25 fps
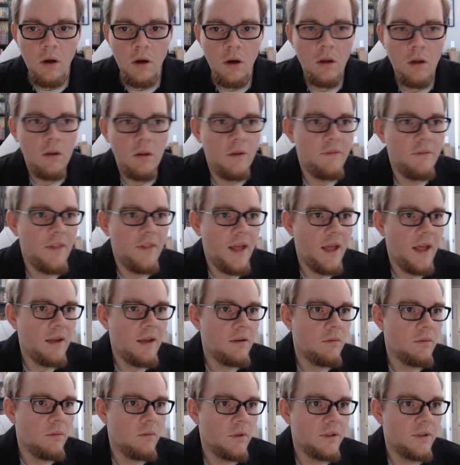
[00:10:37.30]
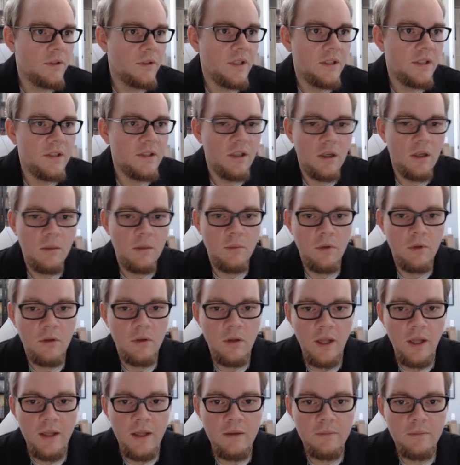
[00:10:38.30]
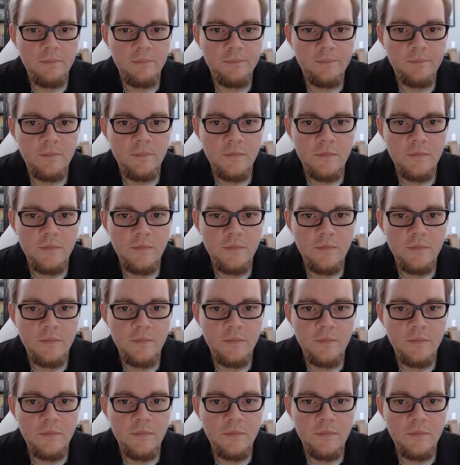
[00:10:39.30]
All of that was a terrible line.